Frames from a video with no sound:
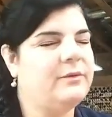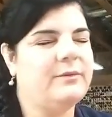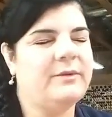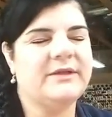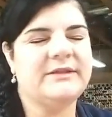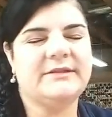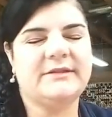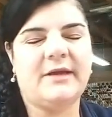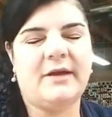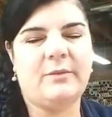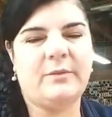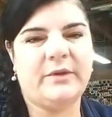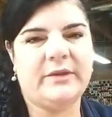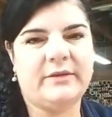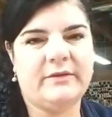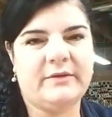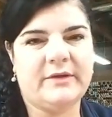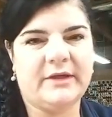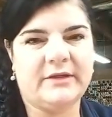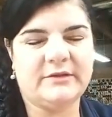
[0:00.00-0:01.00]
It was not
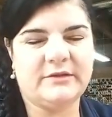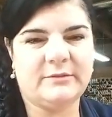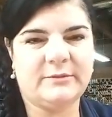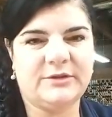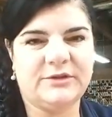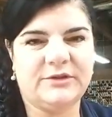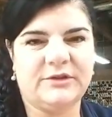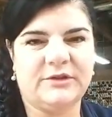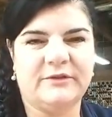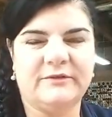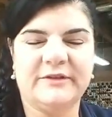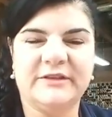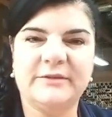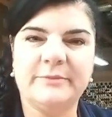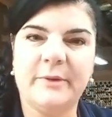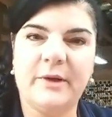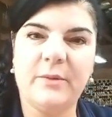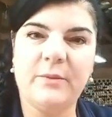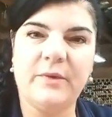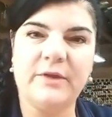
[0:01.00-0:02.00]
with their customer service,
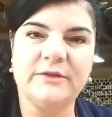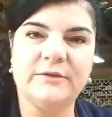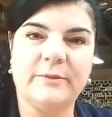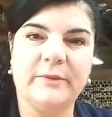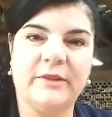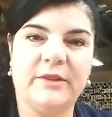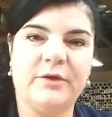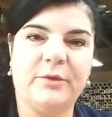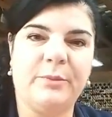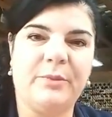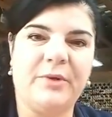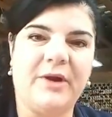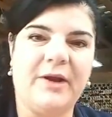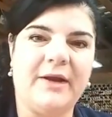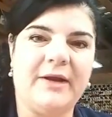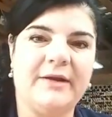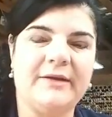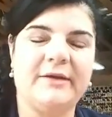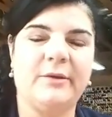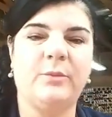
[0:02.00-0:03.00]
but it was with their
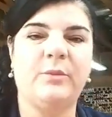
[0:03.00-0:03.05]
product.